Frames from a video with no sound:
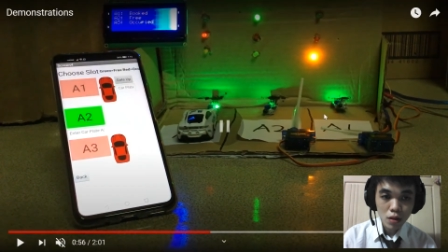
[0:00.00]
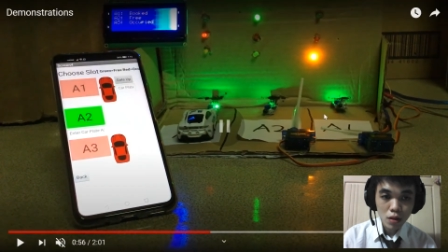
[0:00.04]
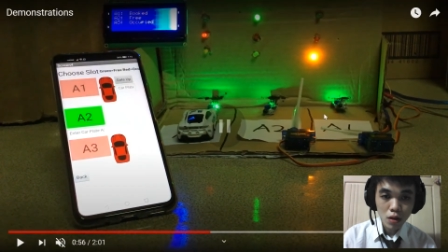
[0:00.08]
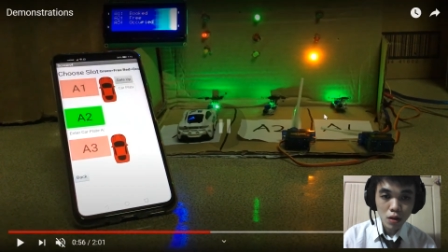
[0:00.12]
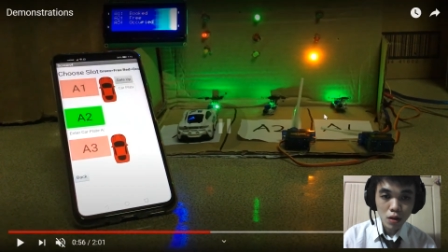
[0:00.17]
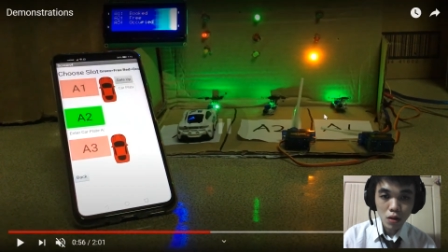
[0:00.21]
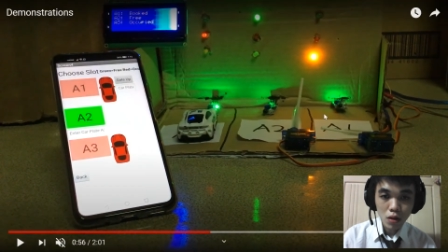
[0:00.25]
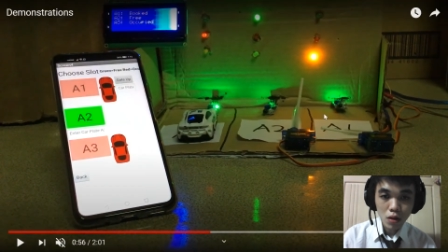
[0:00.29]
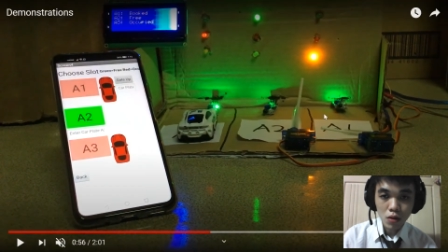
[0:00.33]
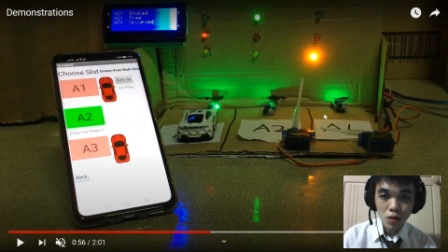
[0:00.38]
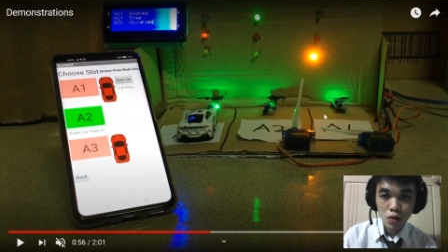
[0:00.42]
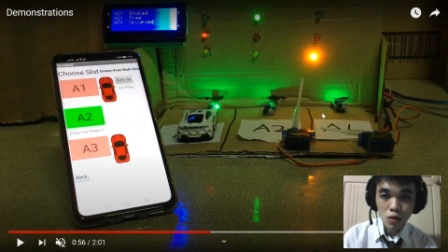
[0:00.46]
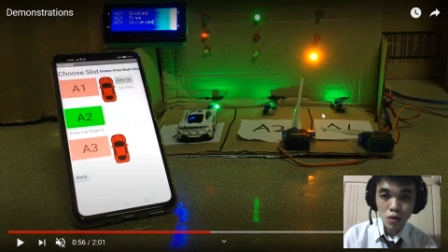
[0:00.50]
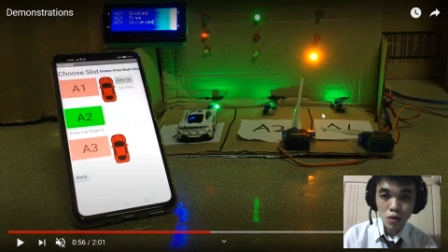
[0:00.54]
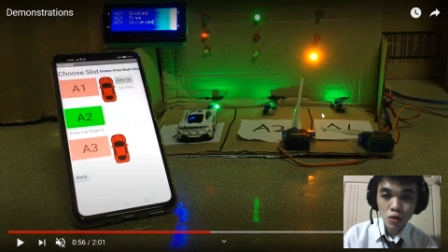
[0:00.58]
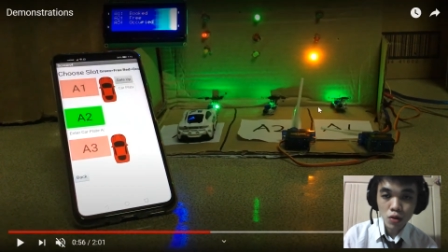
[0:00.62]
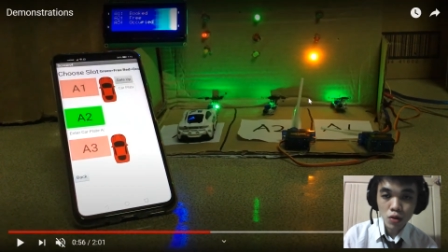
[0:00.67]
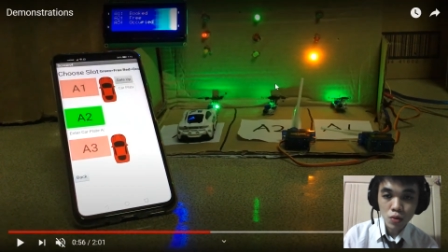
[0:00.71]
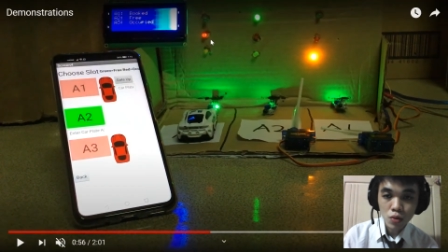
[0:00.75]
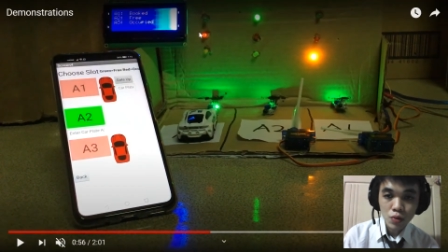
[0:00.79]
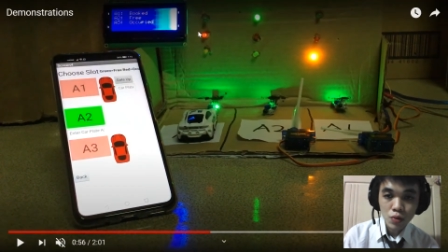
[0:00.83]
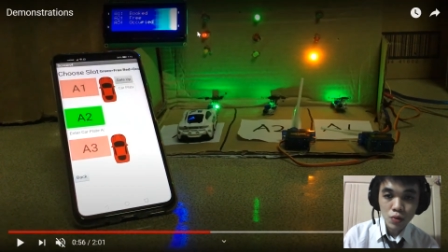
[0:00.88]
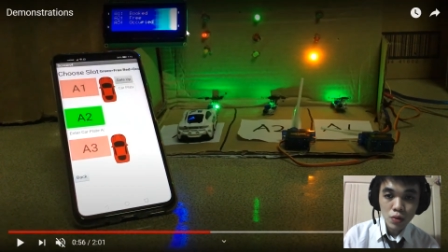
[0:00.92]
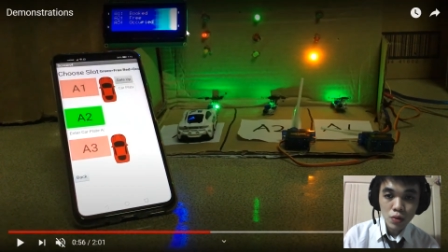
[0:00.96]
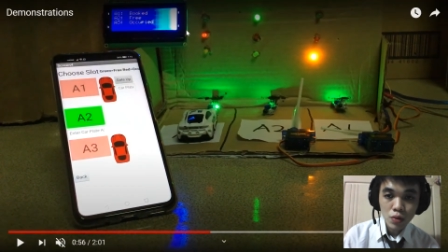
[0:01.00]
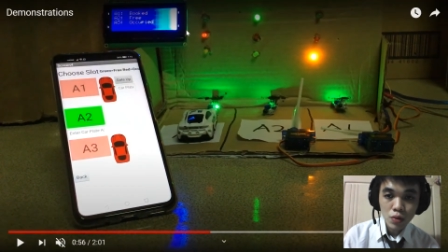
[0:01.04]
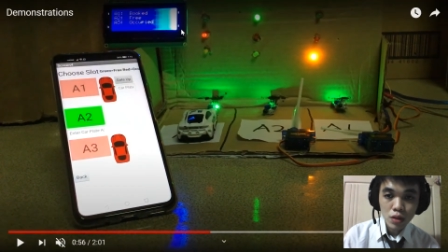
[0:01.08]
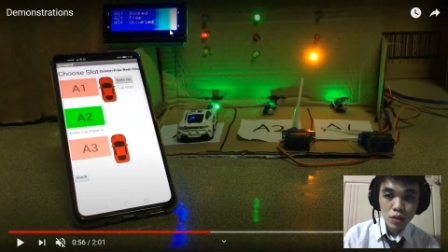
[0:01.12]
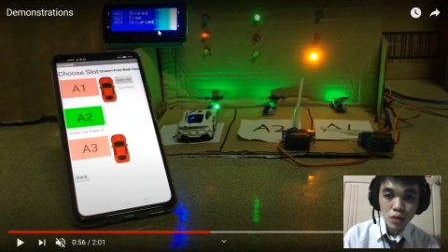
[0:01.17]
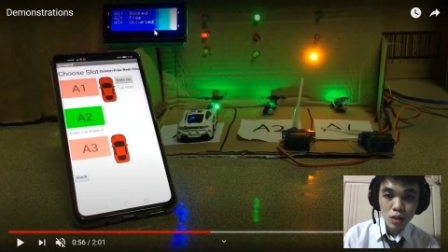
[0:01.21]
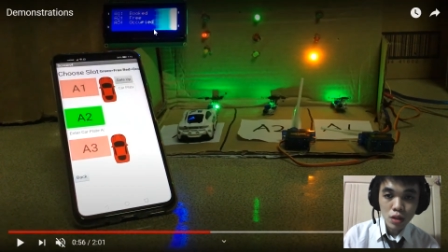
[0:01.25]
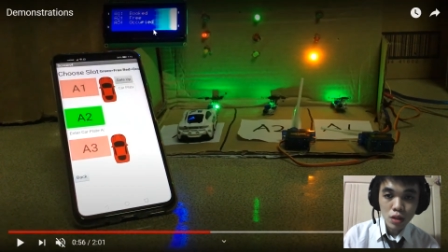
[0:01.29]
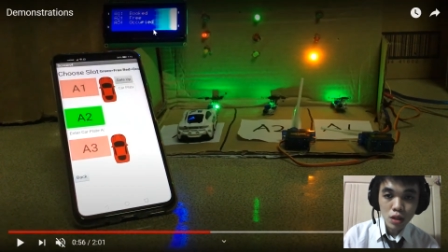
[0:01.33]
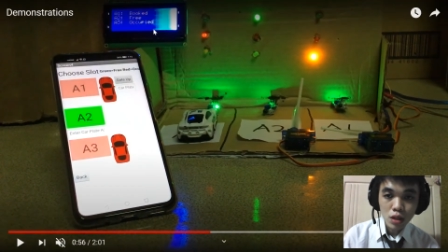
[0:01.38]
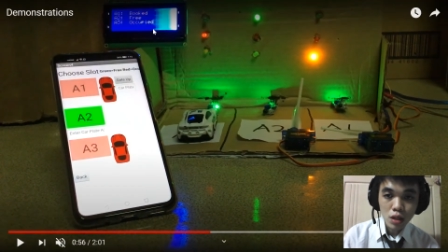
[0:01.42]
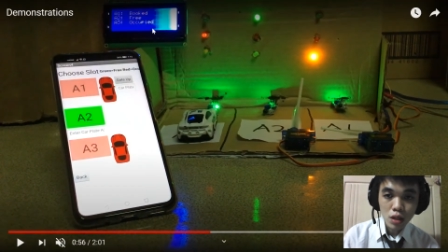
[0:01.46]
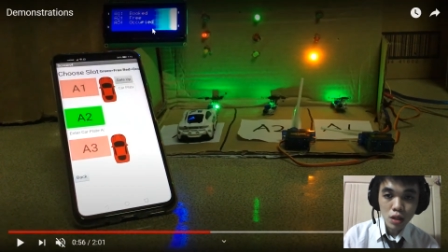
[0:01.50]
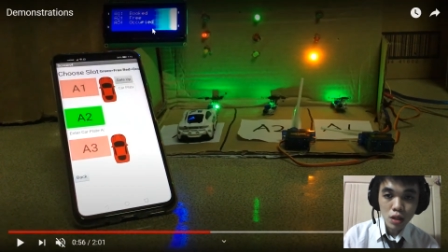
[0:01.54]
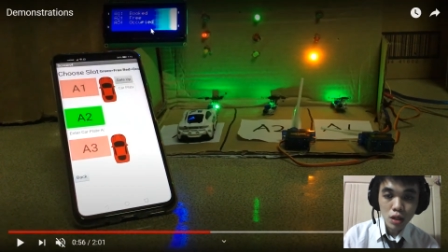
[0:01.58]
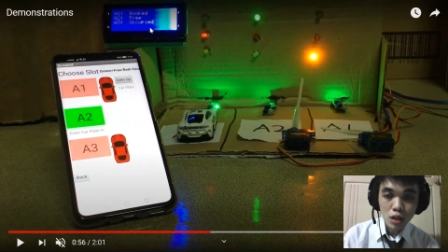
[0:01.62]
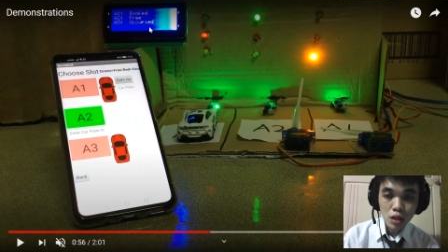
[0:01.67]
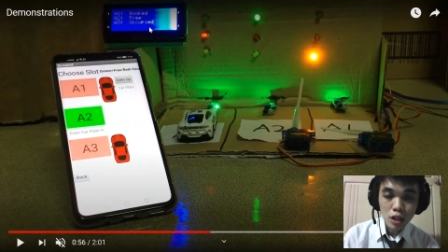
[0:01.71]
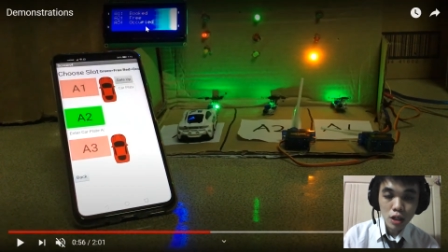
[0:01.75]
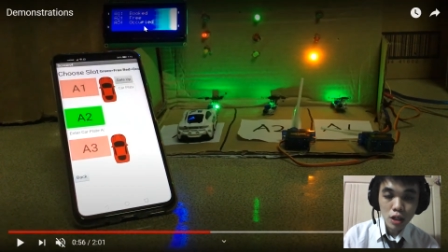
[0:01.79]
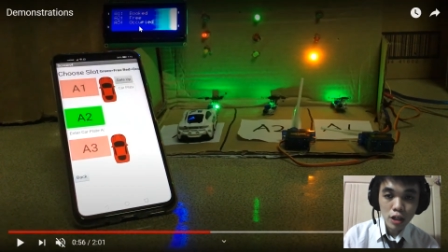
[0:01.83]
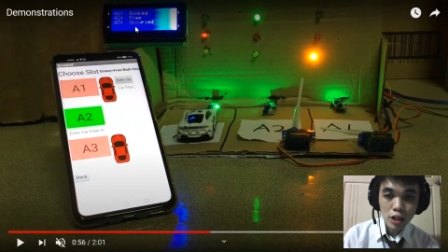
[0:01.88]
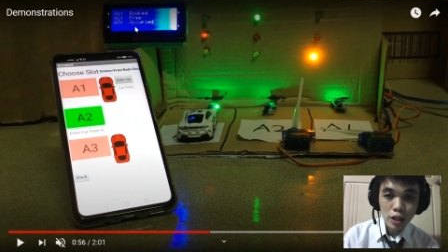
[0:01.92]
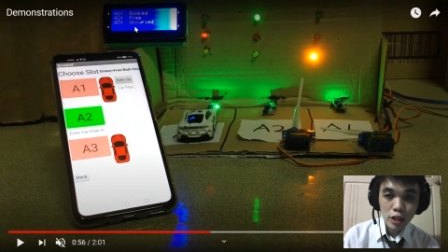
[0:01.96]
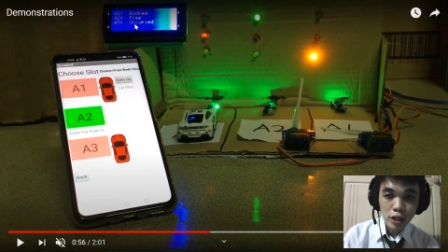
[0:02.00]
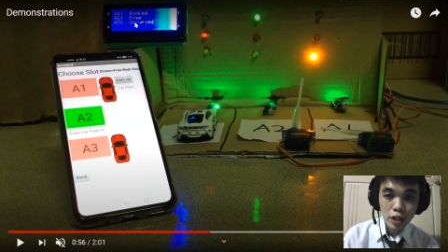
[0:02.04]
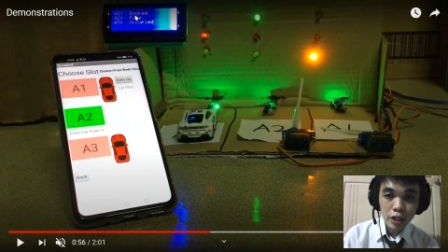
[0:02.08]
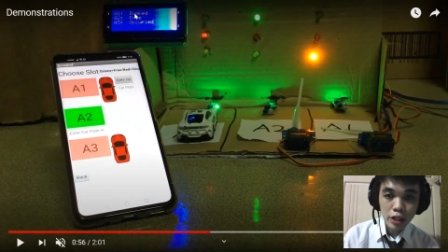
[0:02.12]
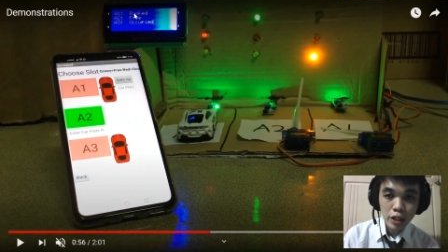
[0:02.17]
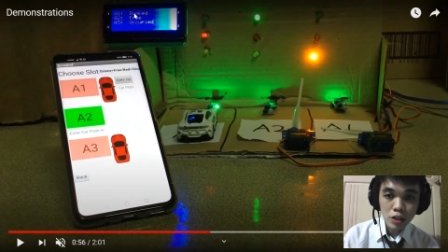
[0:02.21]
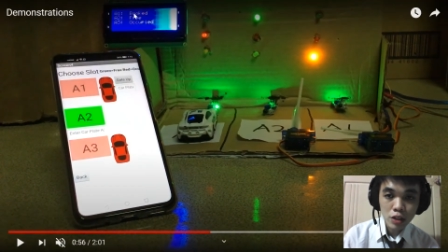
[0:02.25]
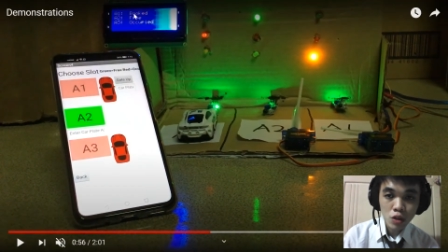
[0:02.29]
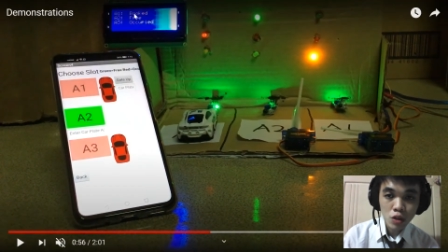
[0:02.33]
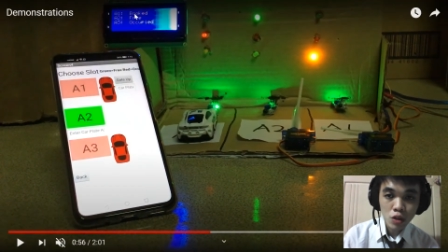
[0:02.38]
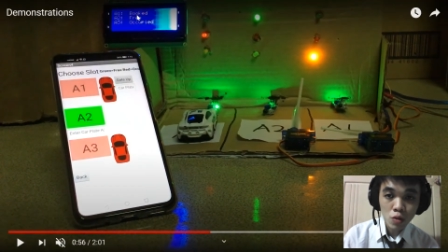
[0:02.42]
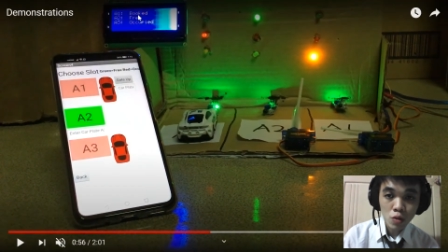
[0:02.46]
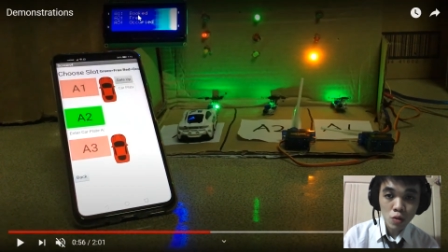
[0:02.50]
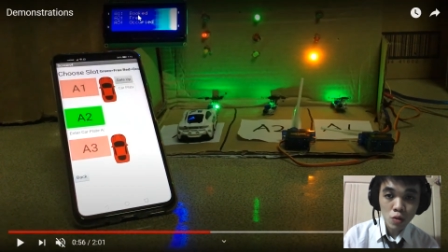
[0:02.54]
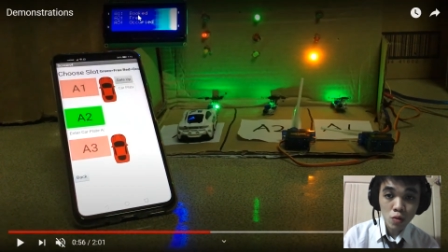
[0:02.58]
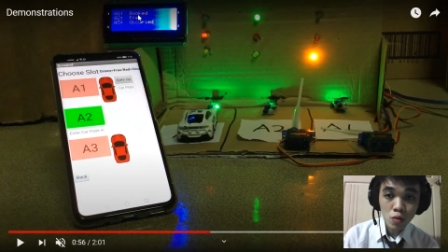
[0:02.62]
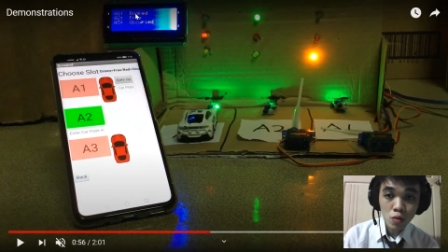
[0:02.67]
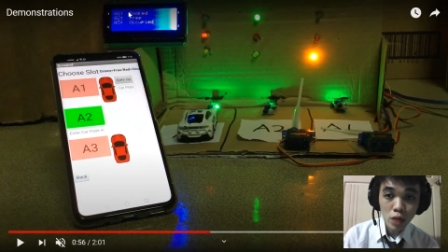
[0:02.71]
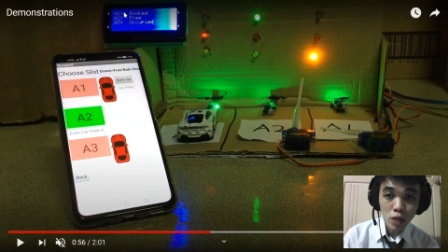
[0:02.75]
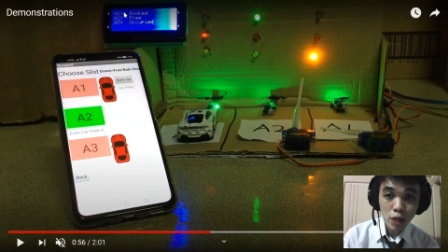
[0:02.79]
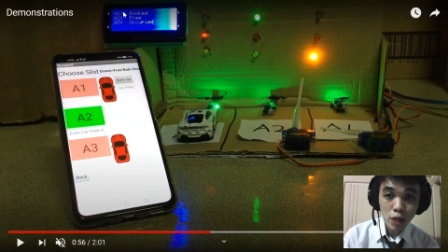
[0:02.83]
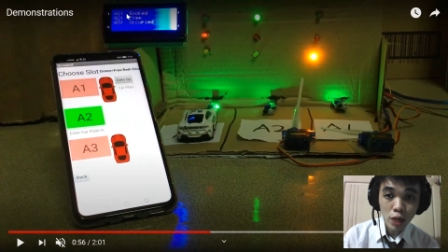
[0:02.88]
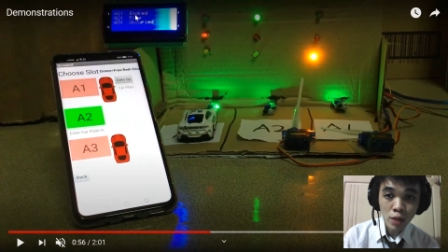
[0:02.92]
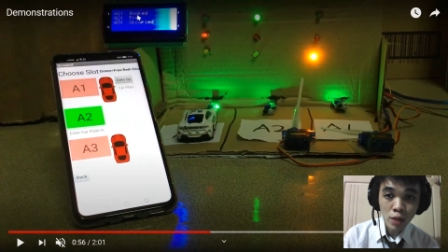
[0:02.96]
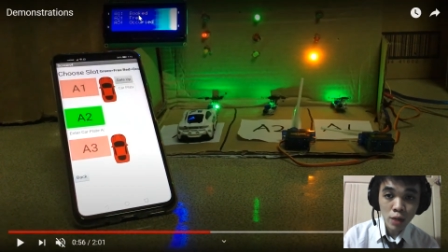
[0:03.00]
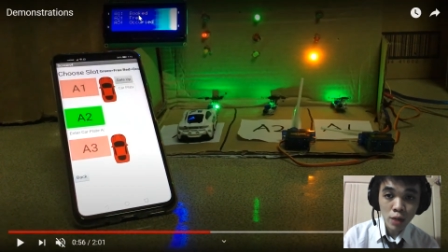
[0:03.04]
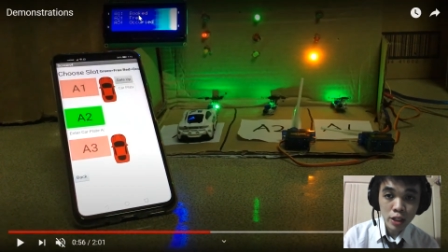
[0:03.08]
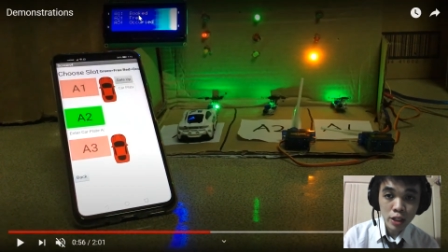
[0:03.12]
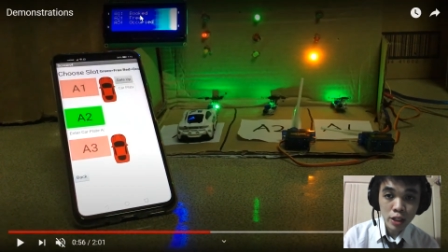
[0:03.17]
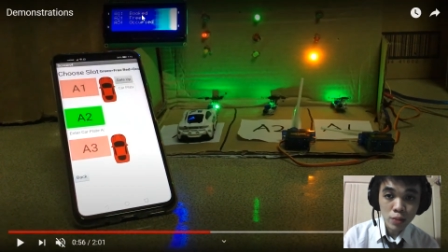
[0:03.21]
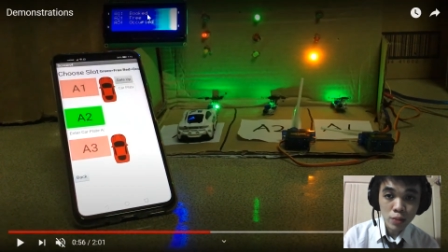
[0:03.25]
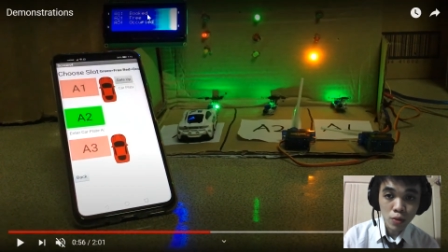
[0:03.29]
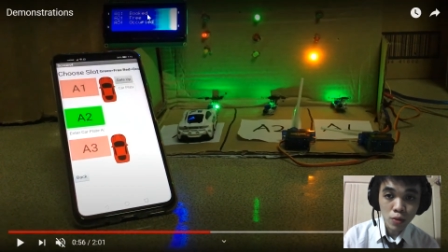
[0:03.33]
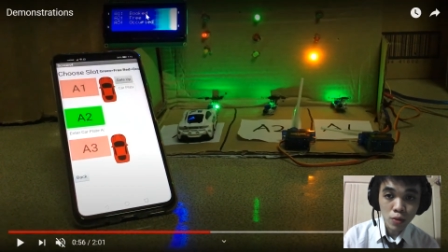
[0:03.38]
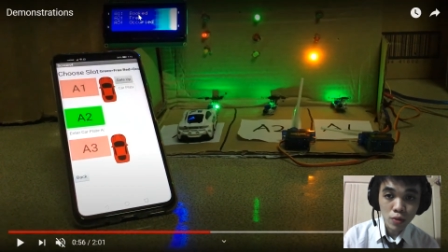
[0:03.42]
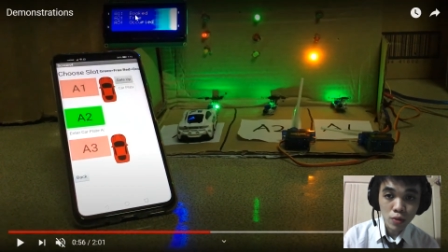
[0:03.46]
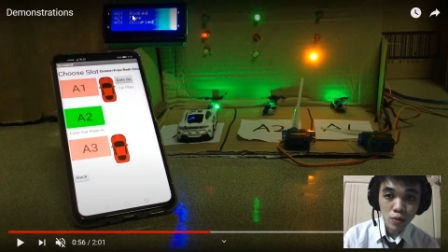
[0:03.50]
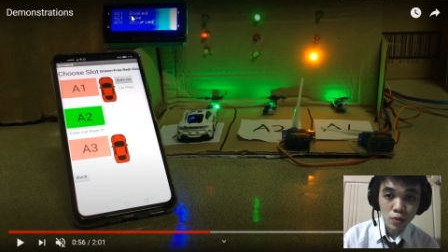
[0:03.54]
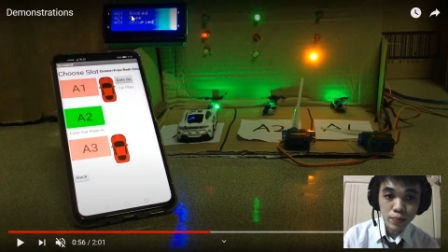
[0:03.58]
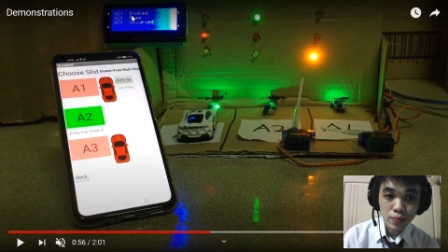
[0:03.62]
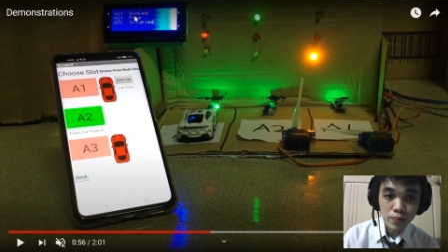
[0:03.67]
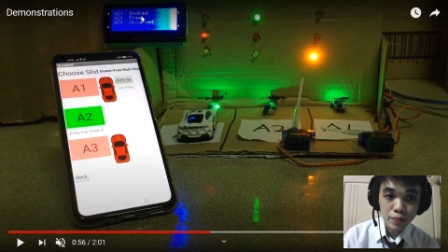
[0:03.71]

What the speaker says: Oh, also the here show A1 is booked.